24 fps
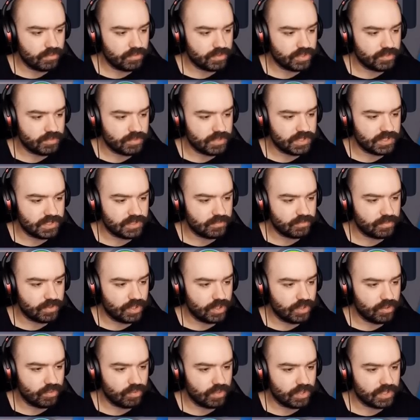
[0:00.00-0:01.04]
which means I'm gonna
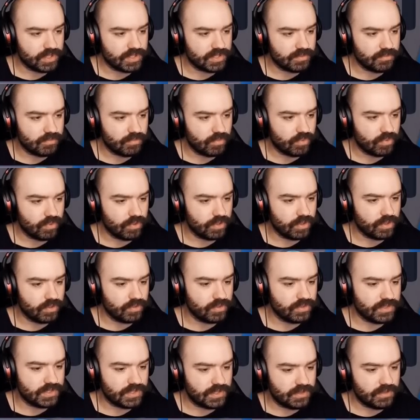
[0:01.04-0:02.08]
go get some more of
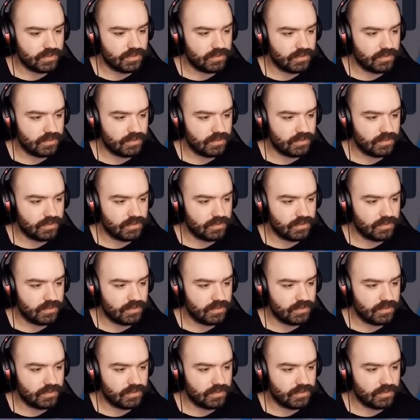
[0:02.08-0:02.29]
those